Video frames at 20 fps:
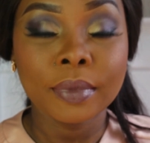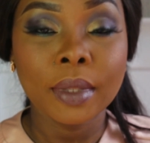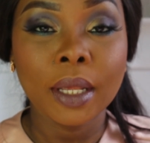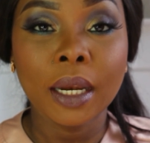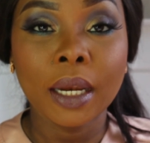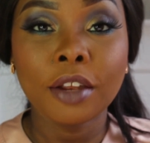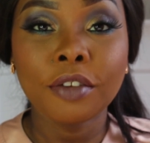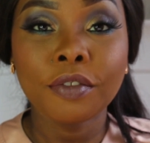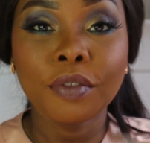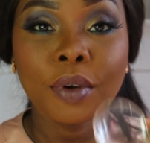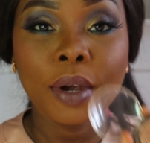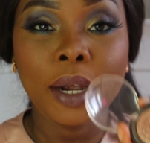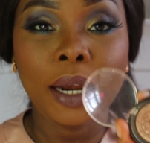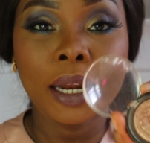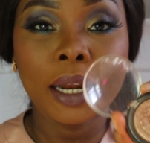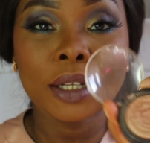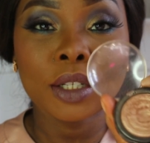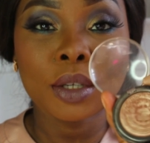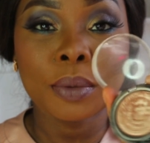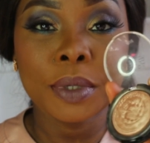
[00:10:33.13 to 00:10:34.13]
And then for
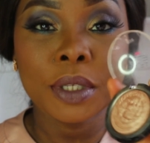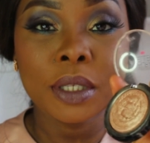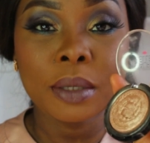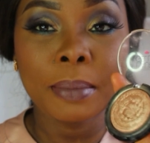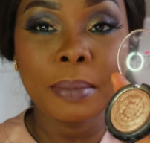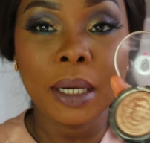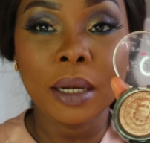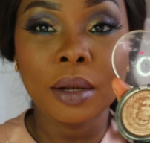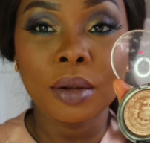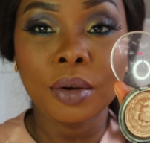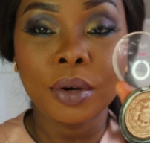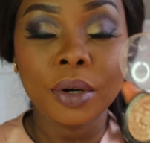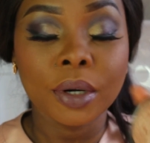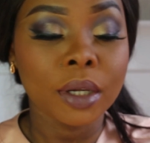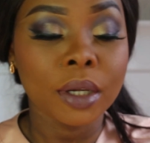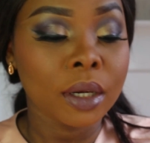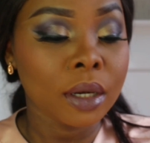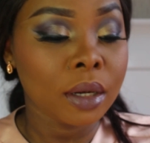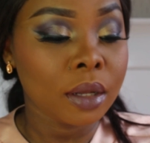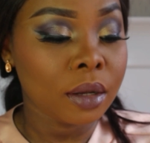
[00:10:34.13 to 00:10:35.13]
highlights, I'm using my
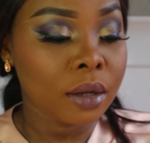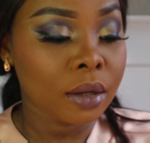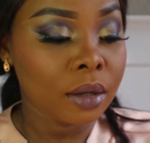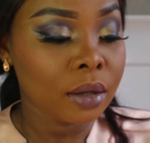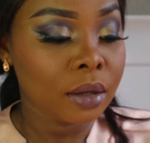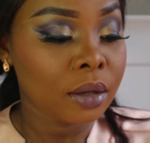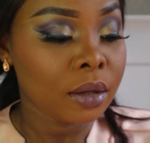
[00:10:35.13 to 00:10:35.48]
regular